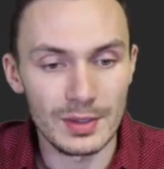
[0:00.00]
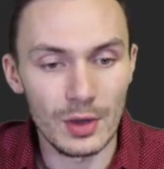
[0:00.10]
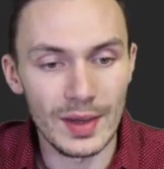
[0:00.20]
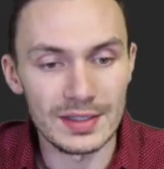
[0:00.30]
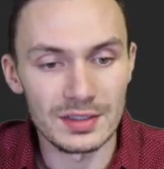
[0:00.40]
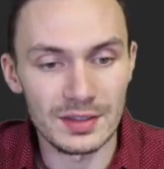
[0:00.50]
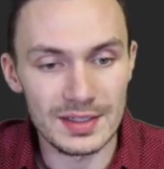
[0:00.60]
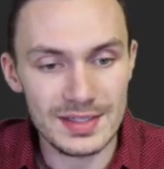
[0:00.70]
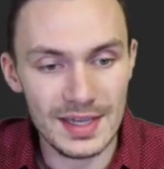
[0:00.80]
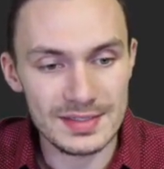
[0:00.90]
Then we go ahead and
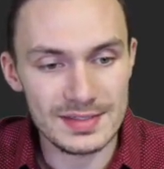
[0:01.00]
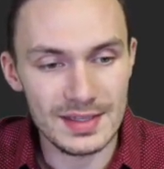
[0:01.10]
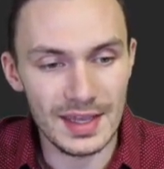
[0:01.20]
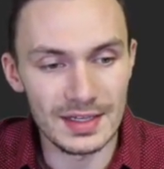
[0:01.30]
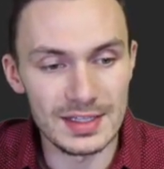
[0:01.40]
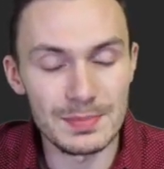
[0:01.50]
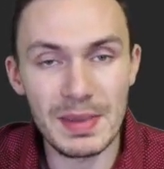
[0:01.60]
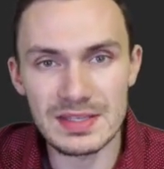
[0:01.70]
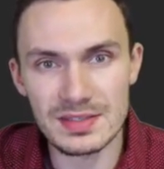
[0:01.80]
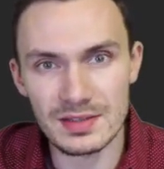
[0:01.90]
click test, and it's
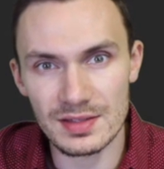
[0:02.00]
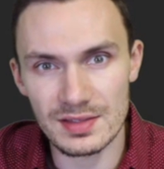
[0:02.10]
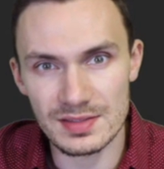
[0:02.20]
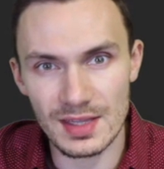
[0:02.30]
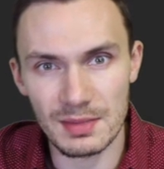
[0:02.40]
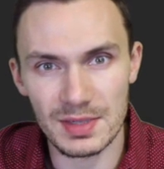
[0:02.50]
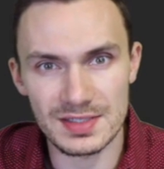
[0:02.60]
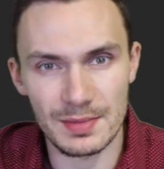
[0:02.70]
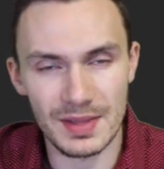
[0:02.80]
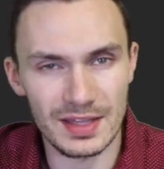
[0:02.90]
basically the same
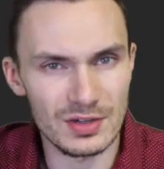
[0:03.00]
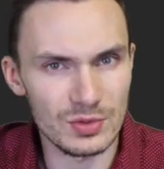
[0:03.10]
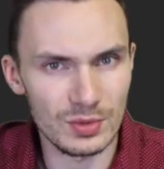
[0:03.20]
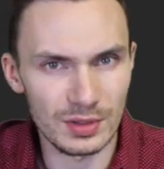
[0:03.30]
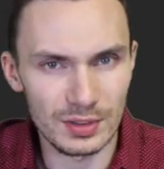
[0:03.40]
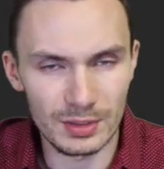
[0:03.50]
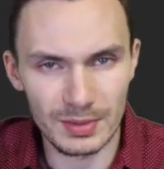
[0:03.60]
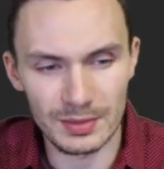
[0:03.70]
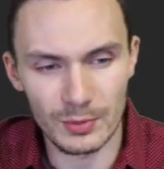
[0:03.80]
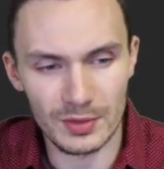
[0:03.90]
except I had to do a
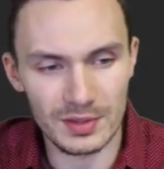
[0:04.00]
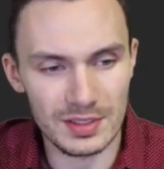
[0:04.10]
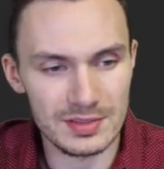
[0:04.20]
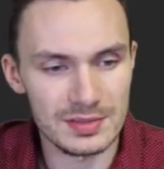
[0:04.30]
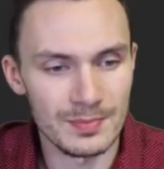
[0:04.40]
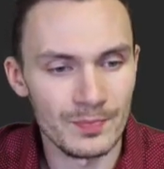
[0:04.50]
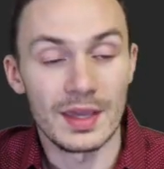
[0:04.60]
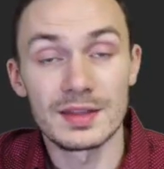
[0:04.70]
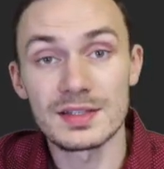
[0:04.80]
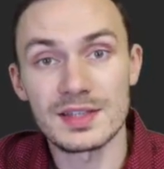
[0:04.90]
little bit more things.
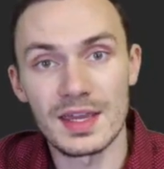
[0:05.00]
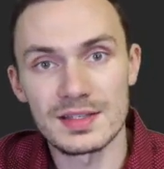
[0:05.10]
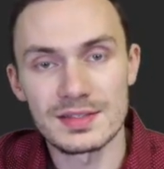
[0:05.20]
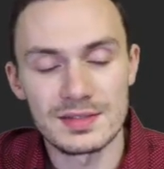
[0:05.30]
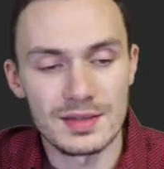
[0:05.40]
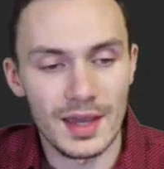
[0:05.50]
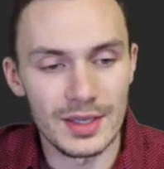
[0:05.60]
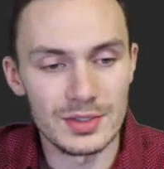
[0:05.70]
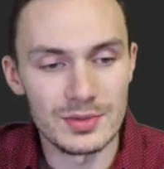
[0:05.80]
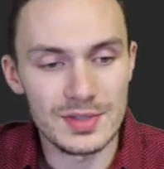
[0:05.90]
In this case,
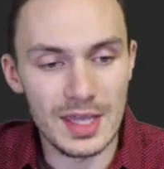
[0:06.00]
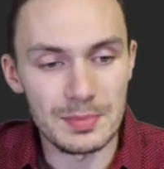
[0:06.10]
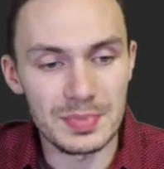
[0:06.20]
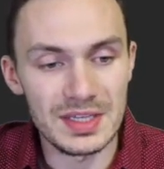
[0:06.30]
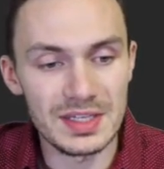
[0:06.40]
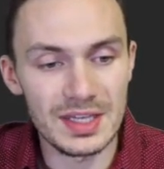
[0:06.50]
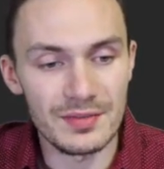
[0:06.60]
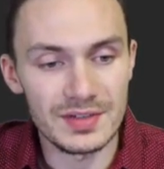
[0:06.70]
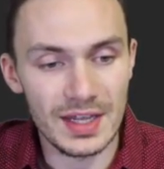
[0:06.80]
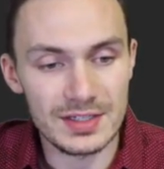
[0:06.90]
I use a
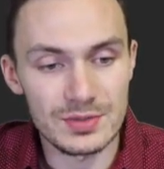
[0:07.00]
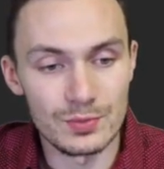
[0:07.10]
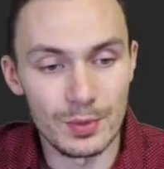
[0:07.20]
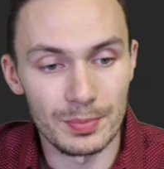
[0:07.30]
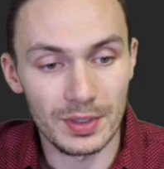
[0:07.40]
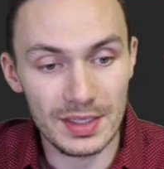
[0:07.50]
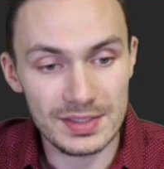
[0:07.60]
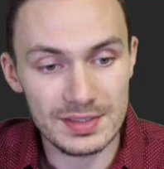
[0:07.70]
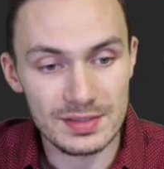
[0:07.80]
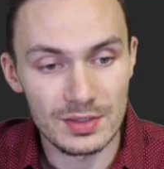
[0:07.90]
PDF text
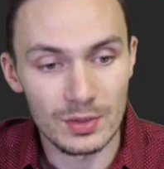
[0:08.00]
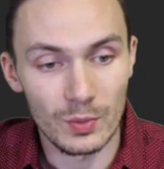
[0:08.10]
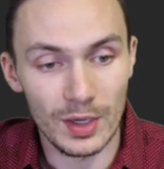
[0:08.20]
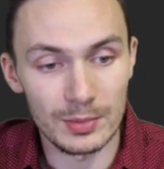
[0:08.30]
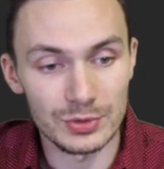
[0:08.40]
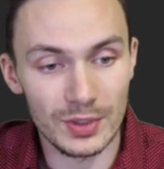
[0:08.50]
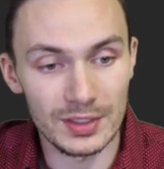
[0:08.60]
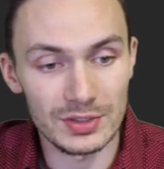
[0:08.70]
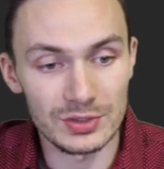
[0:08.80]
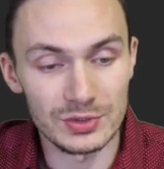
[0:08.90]
replace, where I'm
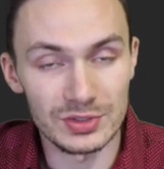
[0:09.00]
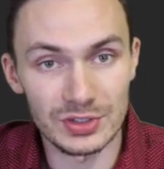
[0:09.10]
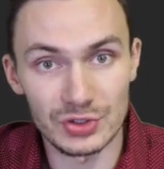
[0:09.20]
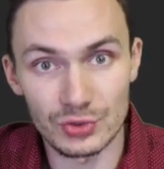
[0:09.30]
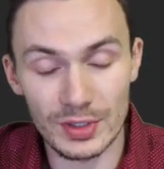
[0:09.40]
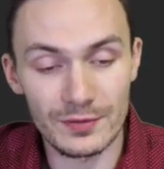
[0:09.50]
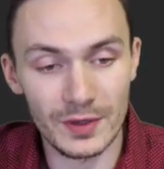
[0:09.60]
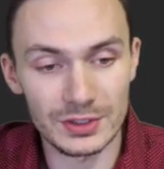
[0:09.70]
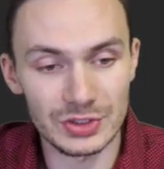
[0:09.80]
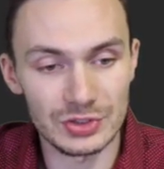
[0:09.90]
trying to use the string
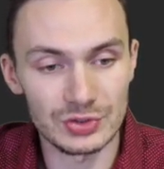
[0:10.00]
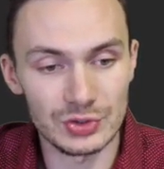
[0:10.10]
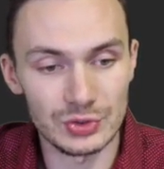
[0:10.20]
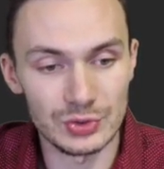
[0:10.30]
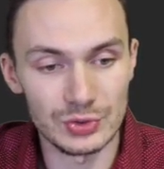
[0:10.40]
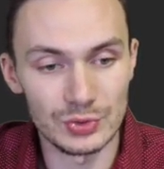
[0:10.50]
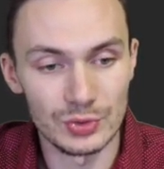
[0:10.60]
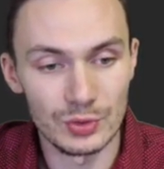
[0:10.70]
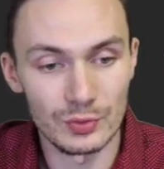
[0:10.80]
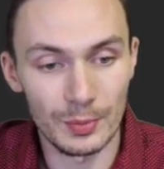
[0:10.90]
function
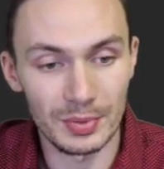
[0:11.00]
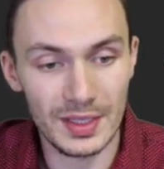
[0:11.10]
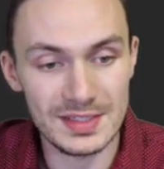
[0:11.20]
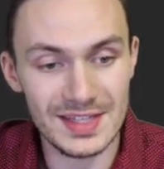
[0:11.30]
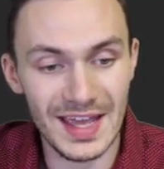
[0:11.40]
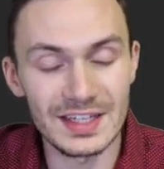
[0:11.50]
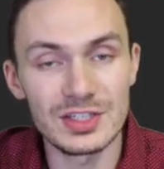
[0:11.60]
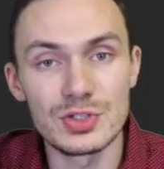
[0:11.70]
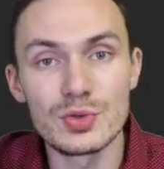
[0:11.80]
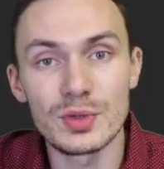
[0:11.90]
to replace
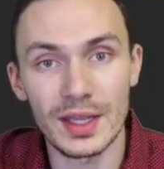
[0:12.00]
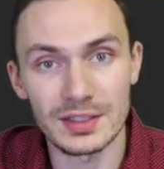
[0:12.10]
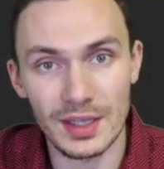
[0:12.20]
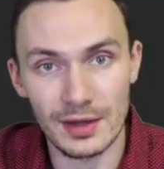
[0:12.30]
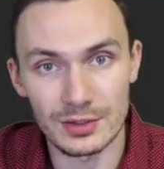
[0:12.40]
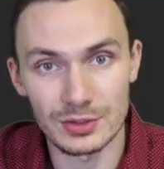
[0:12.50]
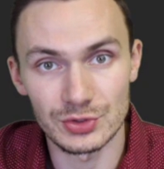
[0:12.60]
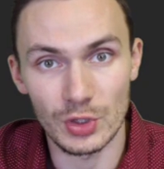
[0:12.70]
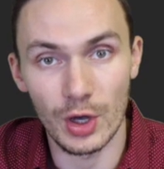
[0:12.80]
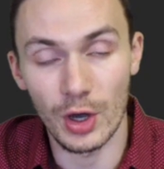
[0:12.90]
any newline
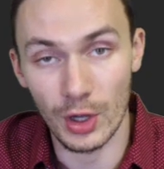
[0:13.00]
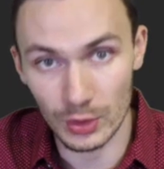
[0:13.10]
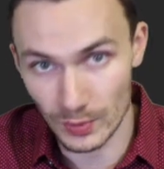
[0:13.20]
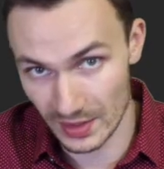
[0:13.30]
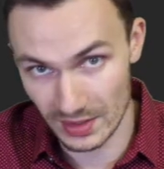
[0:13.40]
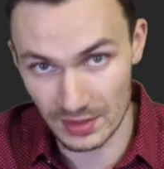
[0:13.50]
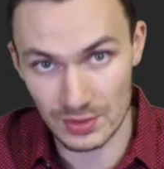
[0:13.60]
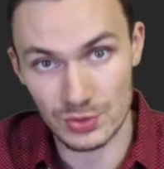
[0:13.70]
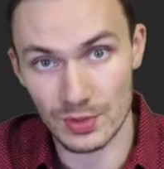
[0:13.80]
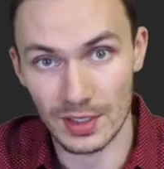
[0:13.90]
characters all within
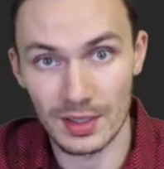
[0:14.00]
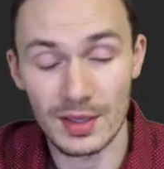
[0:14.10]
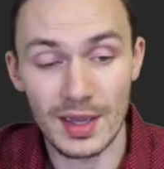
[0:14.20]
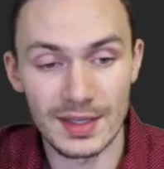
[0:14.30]
the string.